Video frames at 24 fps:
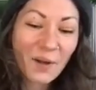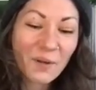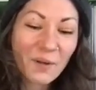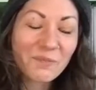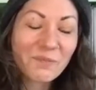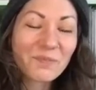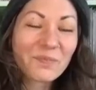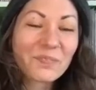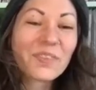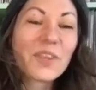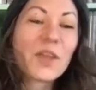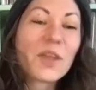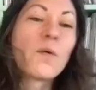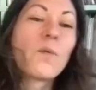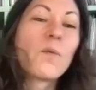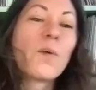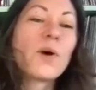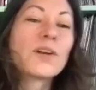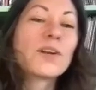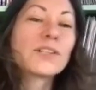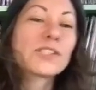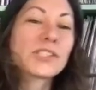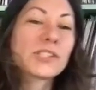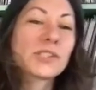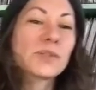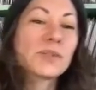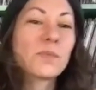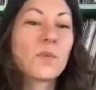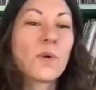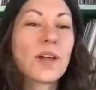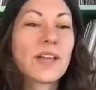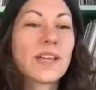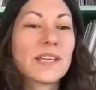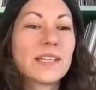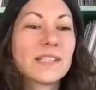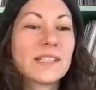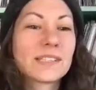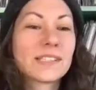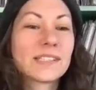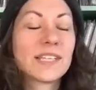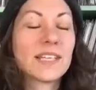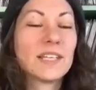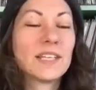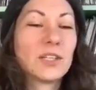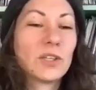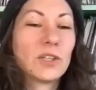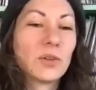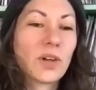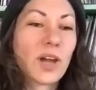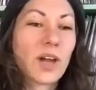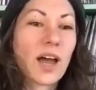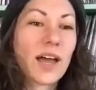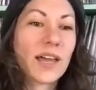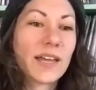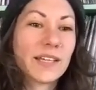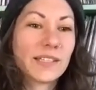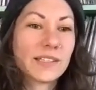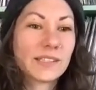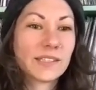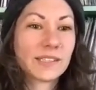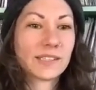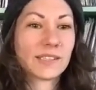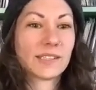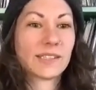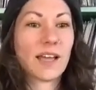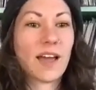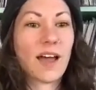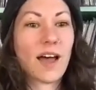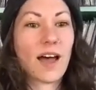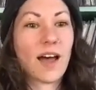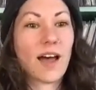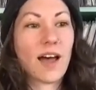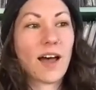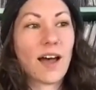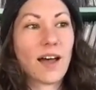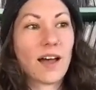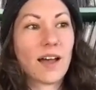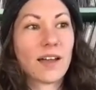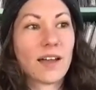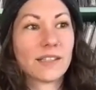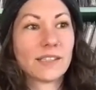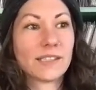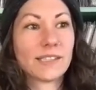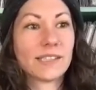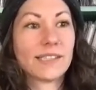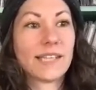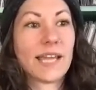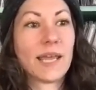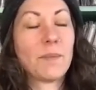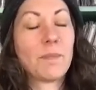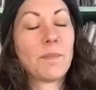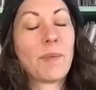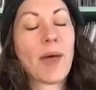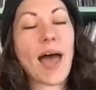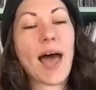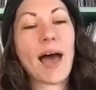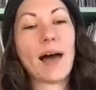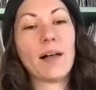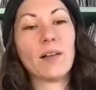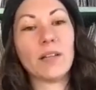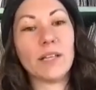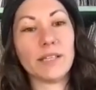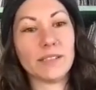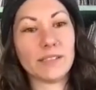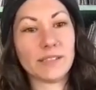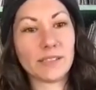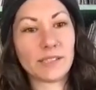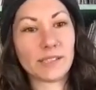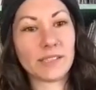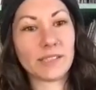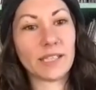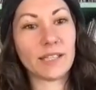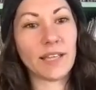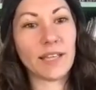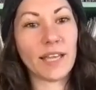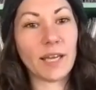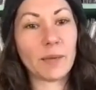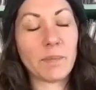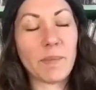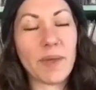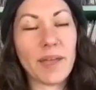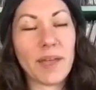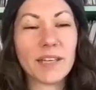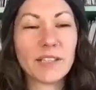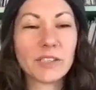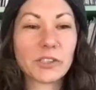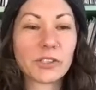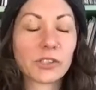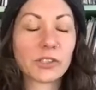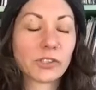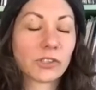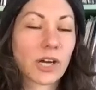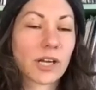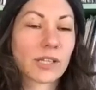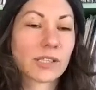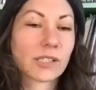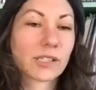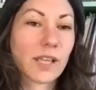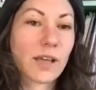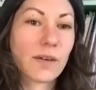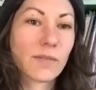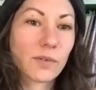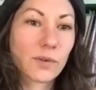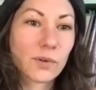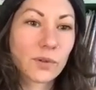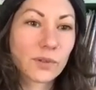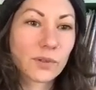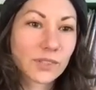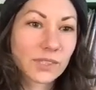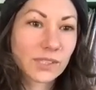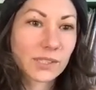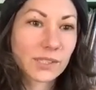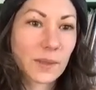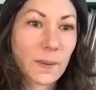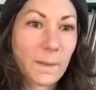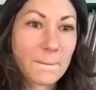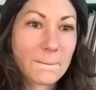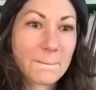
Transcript: um what are some ways that you guys uh stay balanced and like manage your stress levels